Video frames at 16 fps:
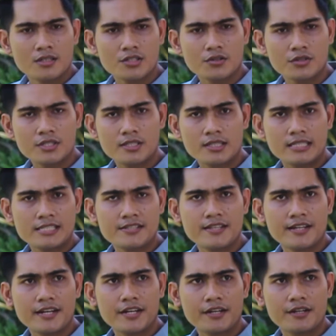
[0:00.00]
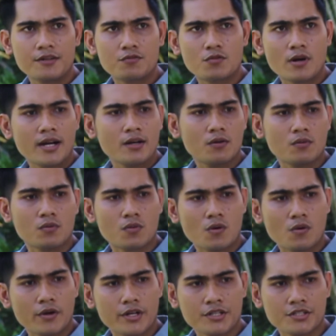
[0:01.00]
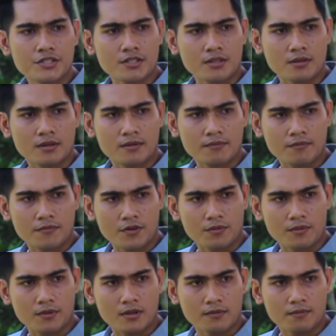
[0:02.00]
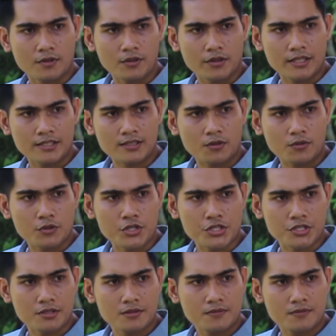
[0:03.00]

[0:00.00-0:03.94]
So is there any right or wrong answer about that question?